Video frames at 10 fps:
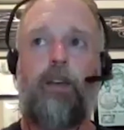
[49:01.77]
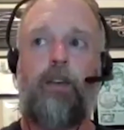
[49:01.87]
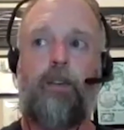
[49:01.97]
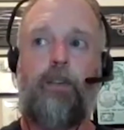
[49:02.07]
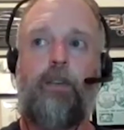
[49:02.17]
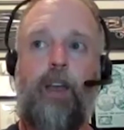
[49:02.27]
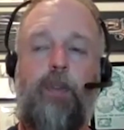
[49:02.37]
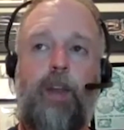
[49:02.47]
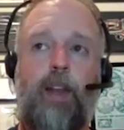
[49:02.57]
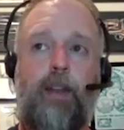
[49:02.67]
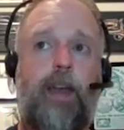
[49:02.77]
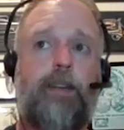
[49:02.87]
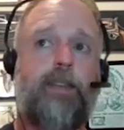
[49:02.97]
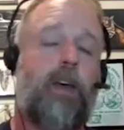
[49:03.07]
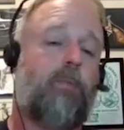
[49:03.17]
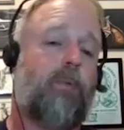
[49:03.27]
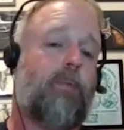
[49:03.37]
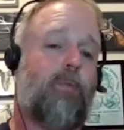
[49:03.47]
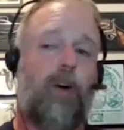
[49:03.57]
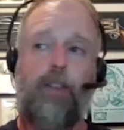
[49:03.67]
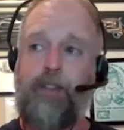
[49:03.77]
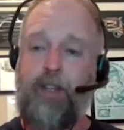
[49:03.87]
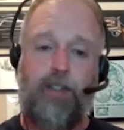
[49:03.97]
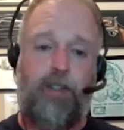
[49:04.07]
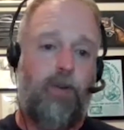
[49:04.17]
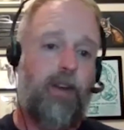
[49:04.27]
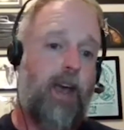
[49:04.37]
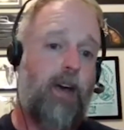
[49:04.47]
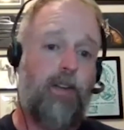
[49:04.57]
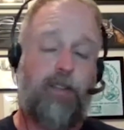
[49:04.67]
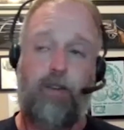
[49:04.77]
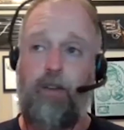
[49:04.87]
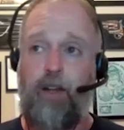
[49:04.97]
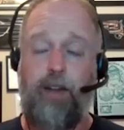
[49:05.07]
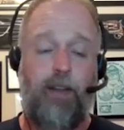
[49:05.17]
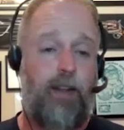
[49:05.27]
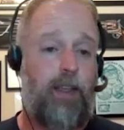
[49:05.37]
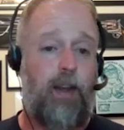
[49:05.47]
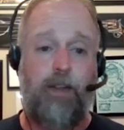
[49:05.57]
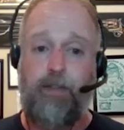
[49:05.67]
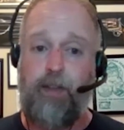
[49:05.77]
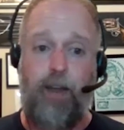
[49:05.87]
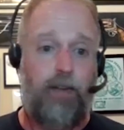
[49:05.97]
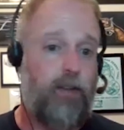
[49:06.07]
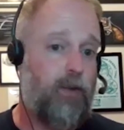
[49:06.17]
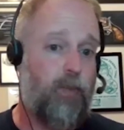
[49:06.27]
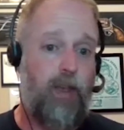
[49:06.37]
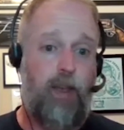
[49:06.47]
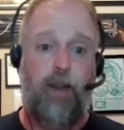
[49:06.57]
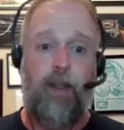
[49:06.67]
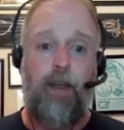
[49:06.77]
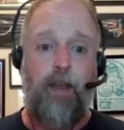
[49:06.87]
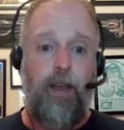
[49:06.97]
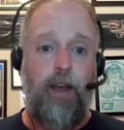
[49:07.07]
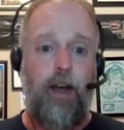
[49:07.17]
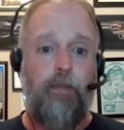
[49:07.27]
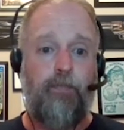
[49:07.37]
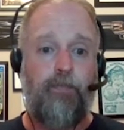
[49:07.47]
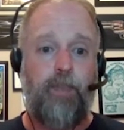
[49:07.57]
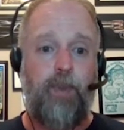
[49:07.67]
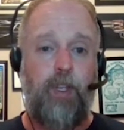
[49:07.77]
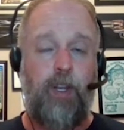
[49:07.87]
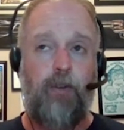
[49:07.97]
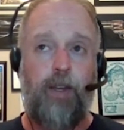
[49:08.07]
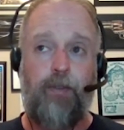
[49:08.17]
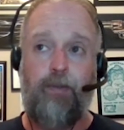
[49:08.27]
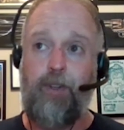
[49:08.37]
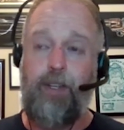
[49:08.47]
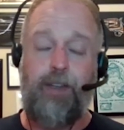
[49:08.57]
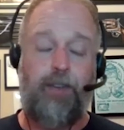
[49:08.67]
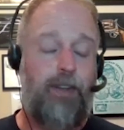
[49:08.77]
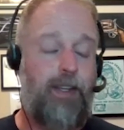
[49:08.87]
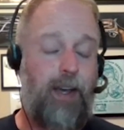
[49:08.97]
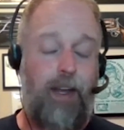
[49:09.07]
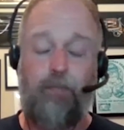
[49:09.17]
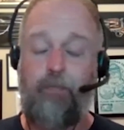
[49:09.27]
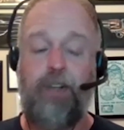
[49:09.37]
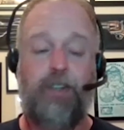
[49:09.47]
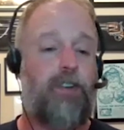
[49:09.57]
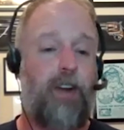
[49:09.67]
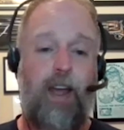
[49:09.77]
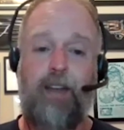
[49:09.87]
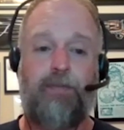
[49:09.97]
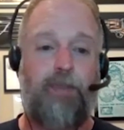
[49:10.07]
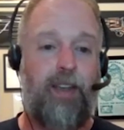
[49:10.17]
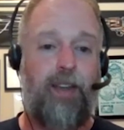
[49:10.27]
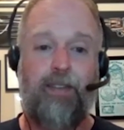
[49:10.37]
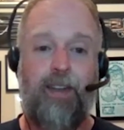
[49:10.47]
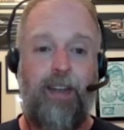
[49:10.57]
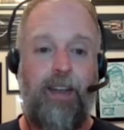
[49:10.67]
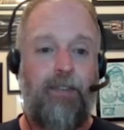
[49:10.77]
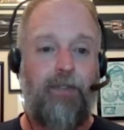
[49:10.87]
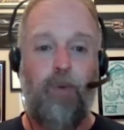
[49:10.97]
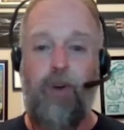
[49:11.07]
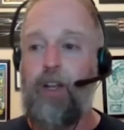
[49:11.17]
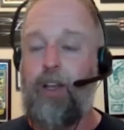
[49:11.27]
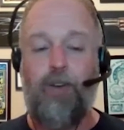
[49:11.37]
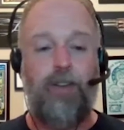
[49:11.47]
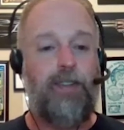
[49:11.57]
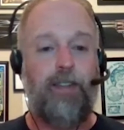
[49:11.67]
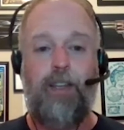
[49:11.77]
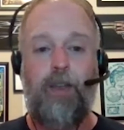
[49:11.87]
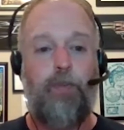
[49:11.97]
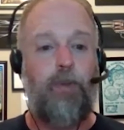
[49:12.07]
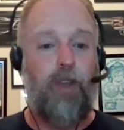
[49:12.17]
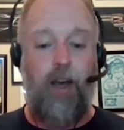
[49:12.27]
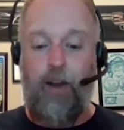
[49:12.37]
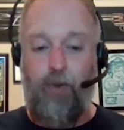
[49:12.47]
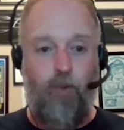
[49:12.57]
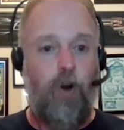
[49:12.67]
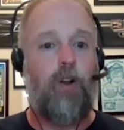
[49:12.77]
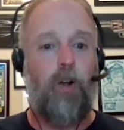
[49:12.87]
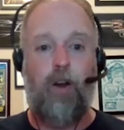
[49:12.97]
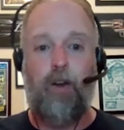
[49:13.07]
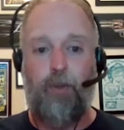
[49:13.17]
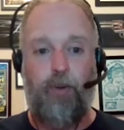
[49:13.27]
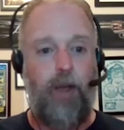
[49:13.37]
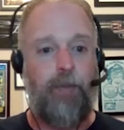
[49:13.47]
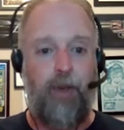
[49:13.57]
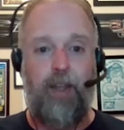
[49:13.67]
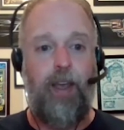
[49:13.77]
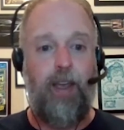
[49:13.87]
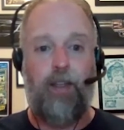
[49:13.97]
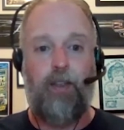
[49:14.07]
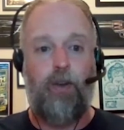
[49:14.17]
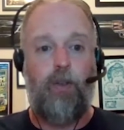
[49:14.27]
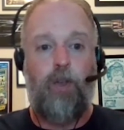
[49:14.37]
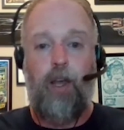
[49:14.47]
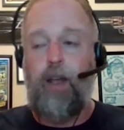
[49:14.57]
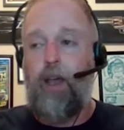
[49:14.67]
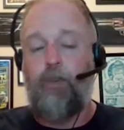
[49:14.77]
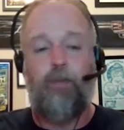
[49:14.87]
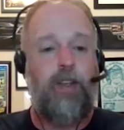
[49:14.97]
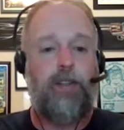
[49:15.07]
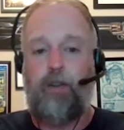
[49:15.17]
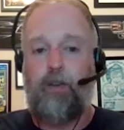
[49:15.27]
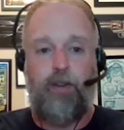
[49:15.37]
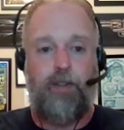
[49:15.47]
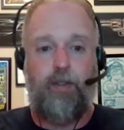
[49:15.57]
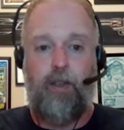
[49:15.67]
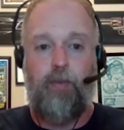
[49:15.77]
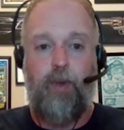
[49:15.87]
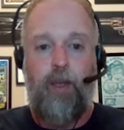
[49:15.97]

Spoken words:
at nighttime, while the sun's going down, it's a good idea to get outside a little bit. And really, dude, you got to bust your ass, man. If you want to go to sleep, you got to work hard throughout the day. You got to have a reason to go to sleep.